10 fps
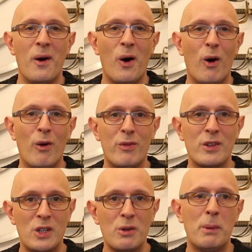of
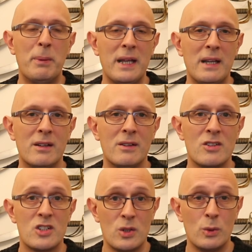
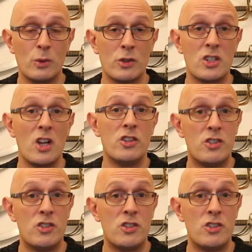European swords